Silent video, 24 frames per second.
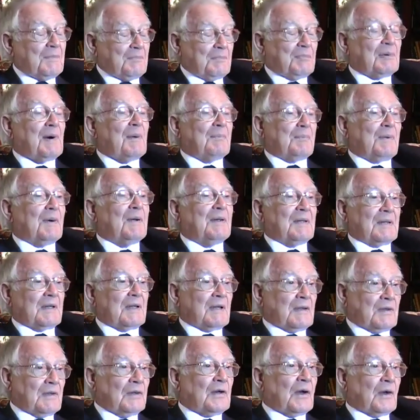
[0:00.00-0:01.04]
proper,
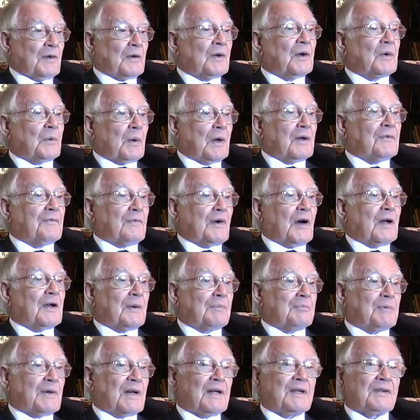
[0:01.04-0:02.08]
a qualified
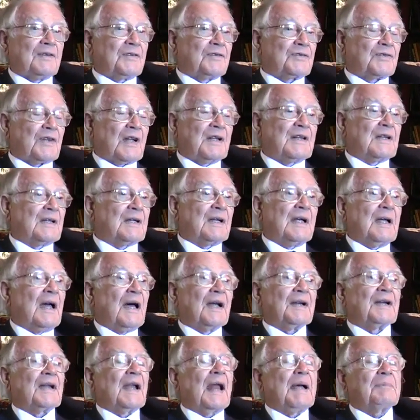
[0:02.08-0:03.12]
operator is sending
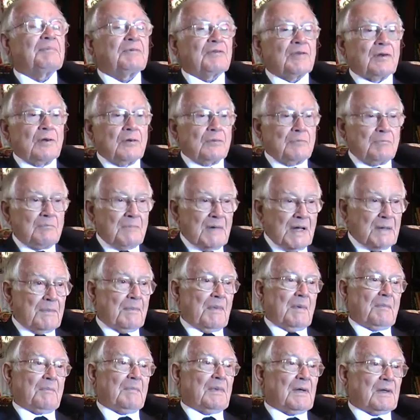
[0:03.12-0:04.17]
an absolute
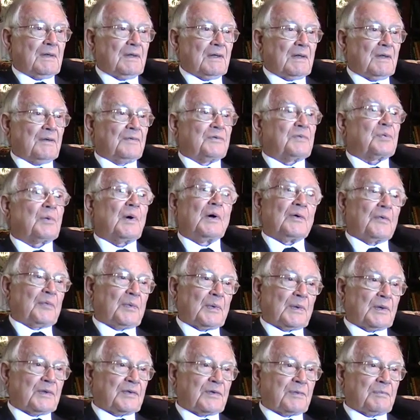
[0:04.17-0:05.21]
minimum of 12
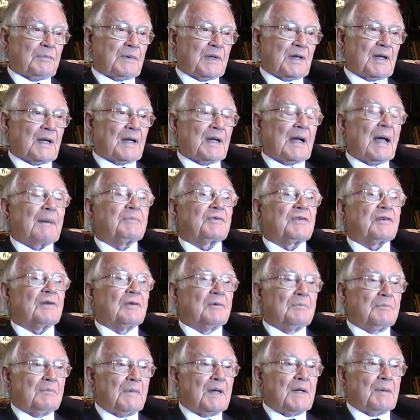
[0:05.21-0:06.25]
words a minute, an
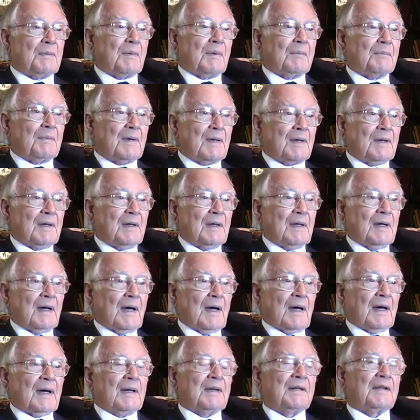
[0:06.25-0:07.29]
absolute minimum.
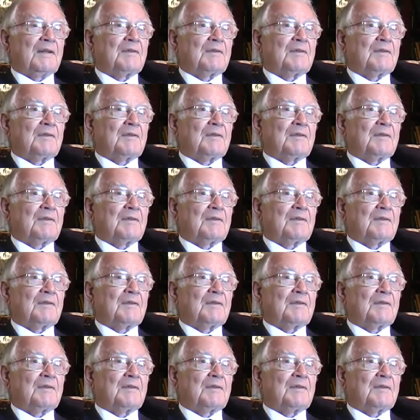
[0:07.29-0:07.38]
And